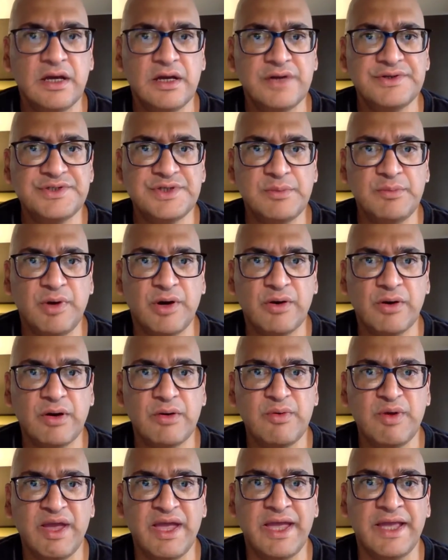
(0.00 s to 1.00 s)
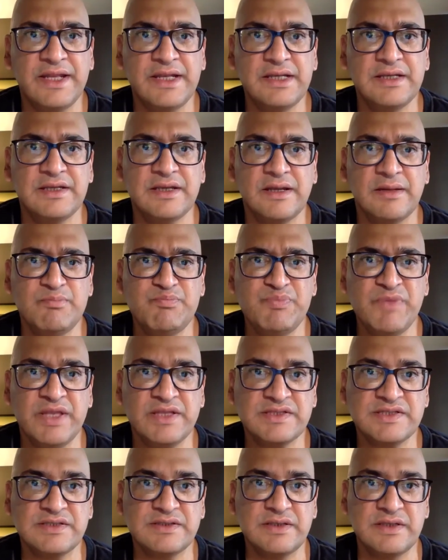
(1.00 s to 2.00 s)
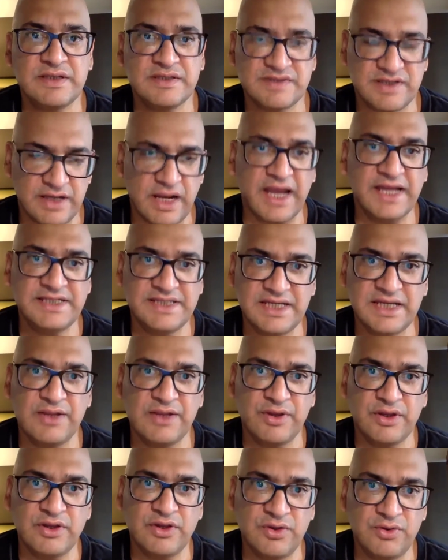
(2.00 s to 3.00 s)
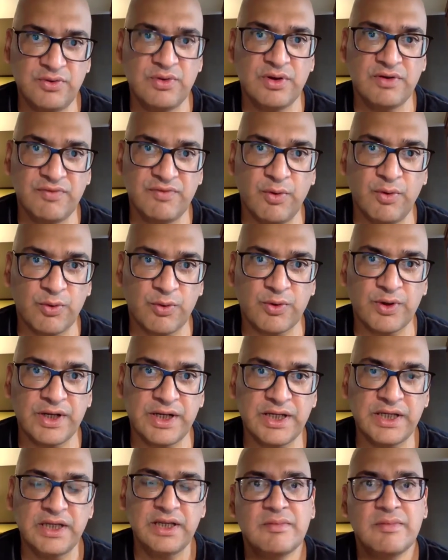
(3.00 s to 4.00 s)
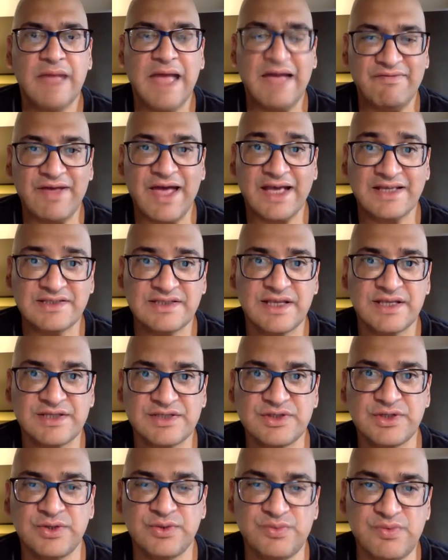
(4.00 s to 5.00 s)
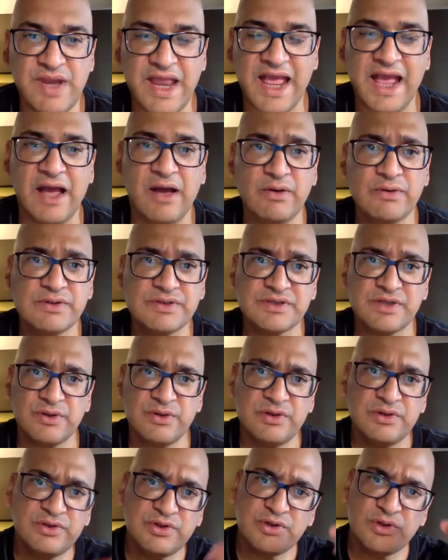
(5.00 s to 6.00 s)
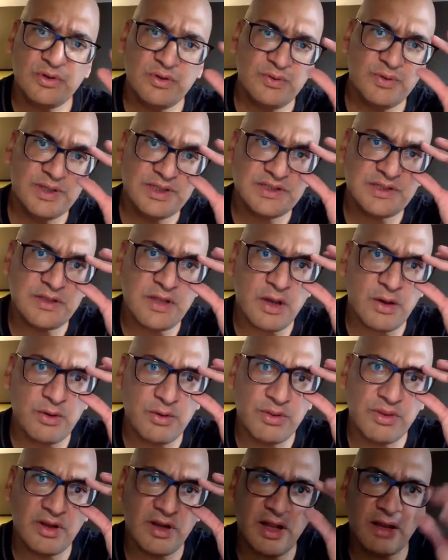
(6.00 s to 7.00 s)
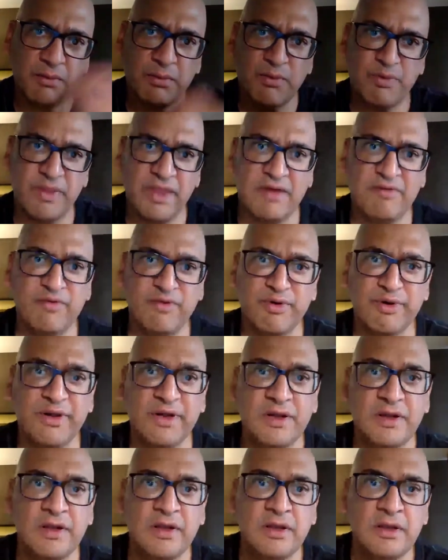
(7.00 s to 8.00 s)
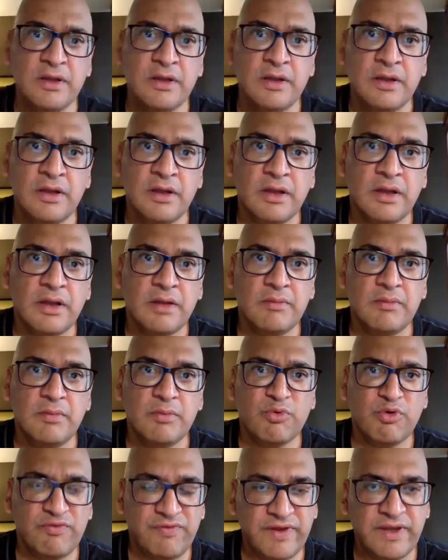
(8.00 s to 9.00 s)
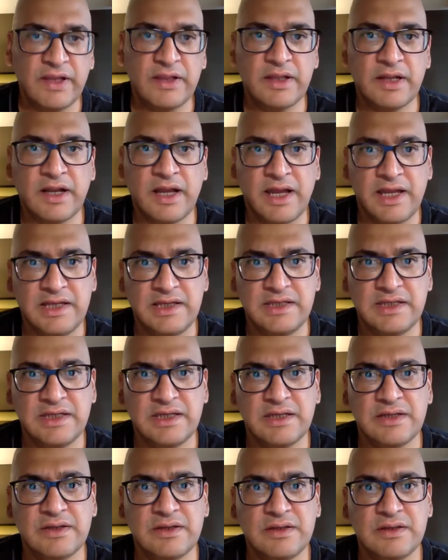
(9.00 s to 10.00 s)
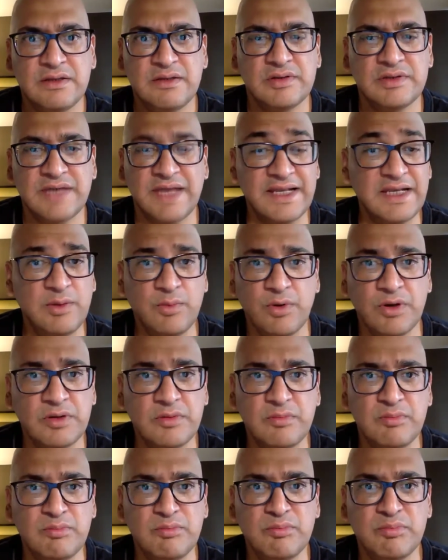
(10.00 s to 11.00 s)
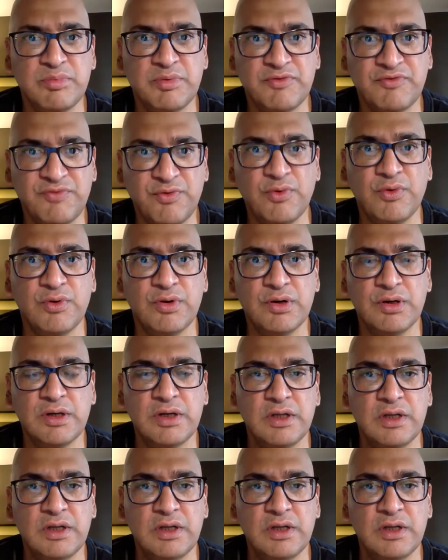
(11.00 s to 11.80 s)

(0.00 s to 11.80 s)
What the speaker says: tomorrow, and it's an idea that you have already have access to now. So you should always know that I will never reveal an idea to anyone before